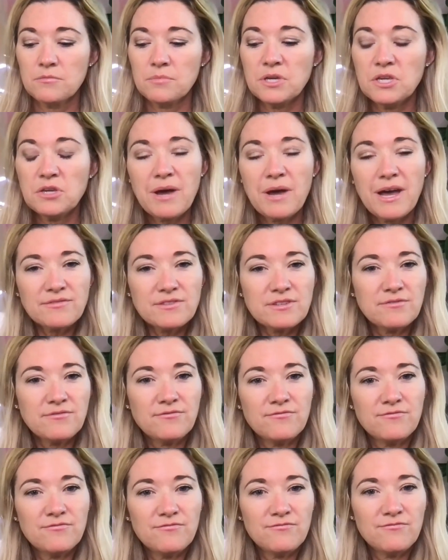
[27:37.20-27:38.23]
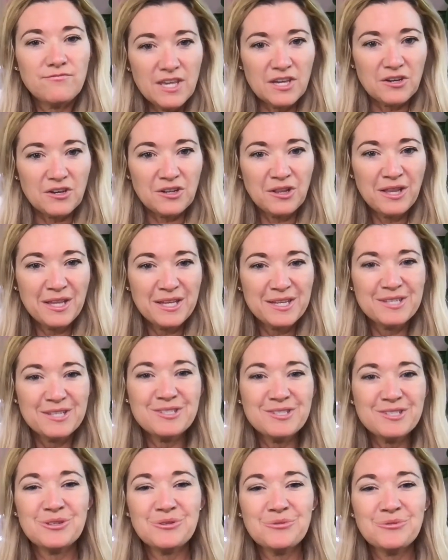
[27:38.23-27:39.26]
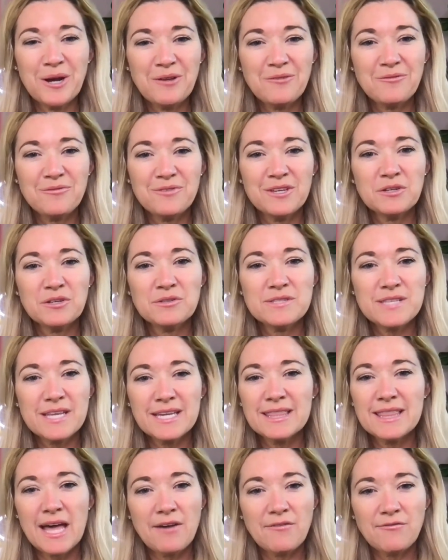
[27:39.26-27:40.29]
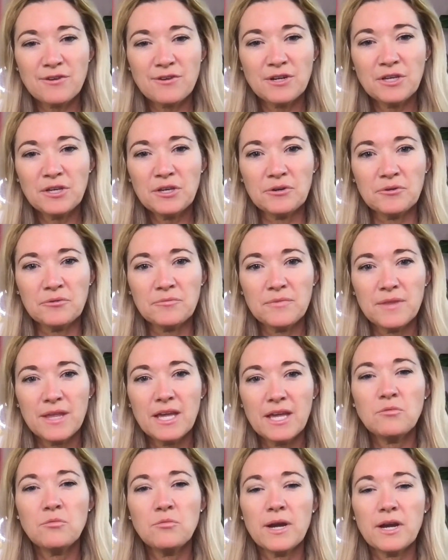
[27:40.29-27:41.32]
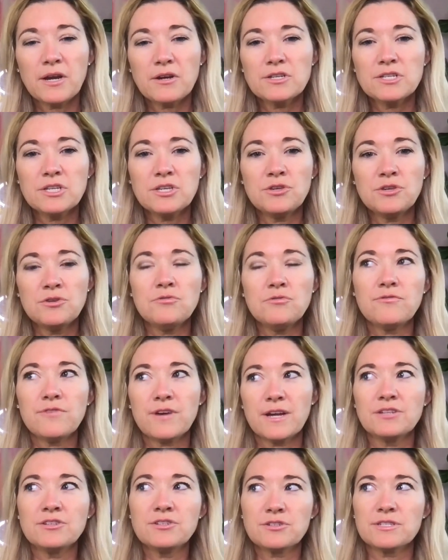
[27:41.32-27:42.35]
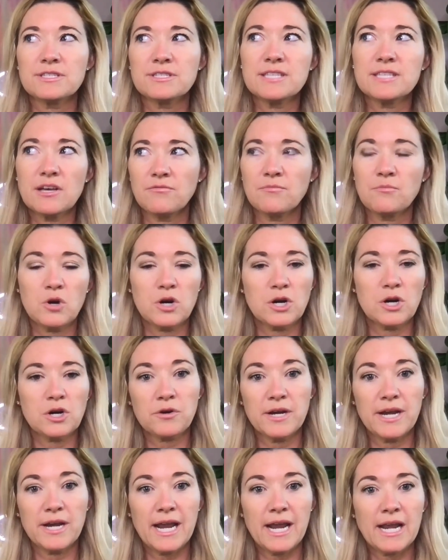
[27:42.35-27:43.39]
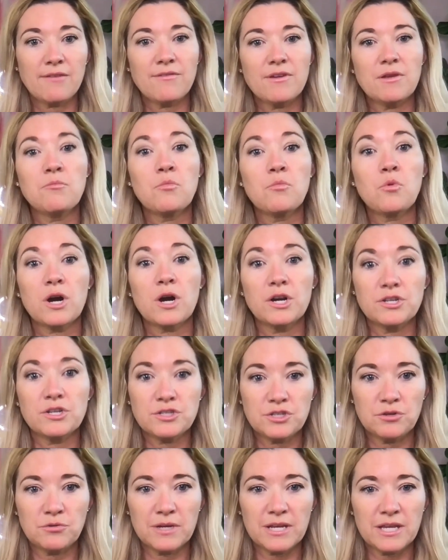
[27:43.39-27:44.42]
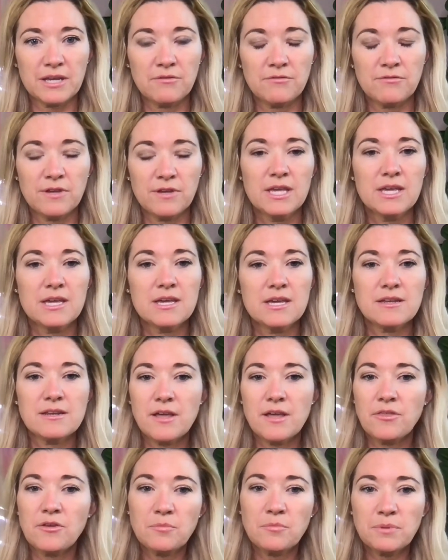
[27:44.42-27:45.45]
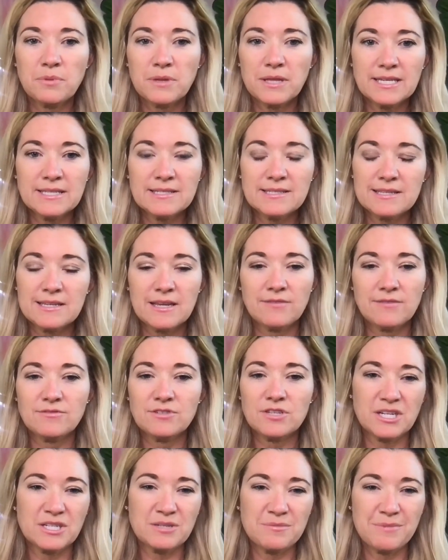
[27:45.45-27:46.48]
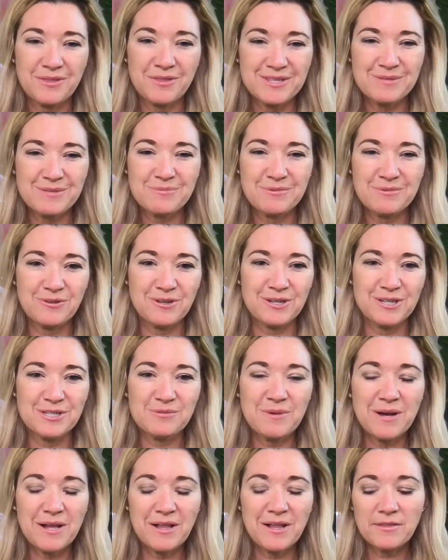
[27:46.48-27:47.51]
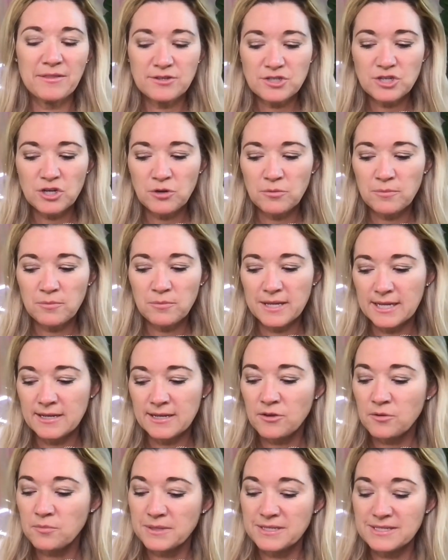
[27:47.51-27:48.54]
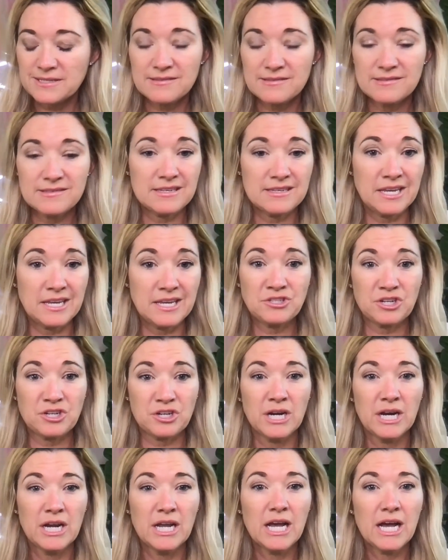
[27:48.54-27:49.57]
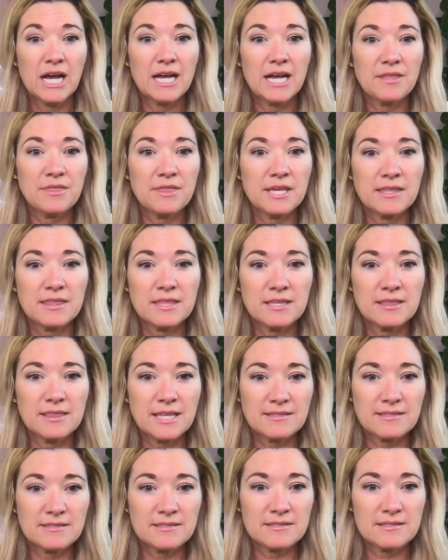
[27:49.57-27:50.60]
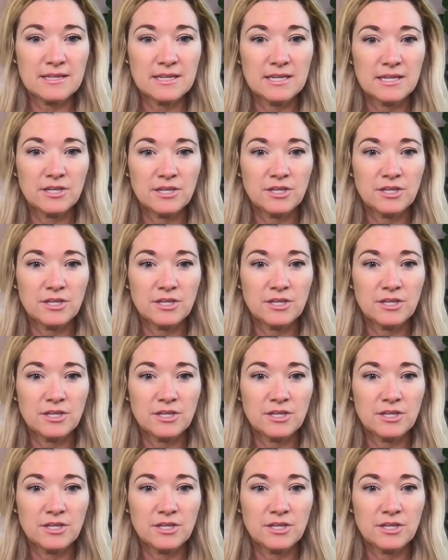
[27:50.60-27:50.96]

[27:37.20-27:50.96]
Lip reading: But you have to feel into what feels like that for you. And where do you find yourself more creative and more intuitive? Another place, and I've talked about this before as well on the show, but another place is in nature. I think that that's,